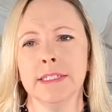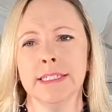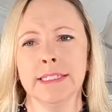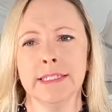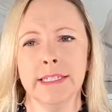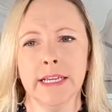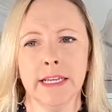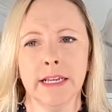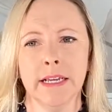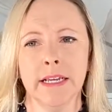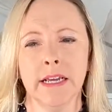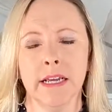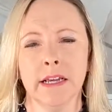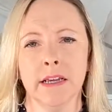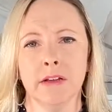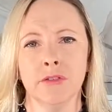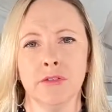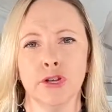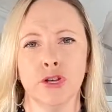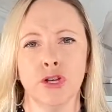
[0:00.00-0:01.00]

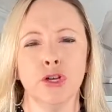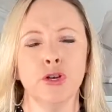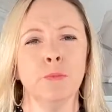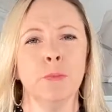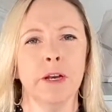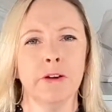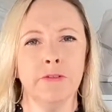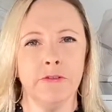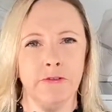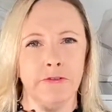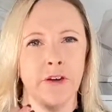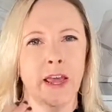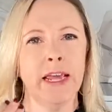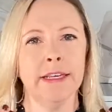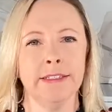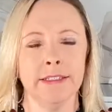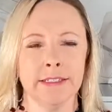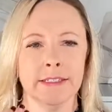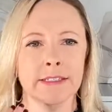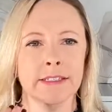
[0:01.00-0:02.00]
seeing the human
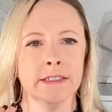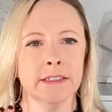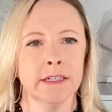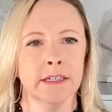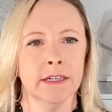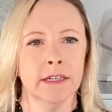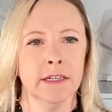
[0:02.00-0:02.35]
face.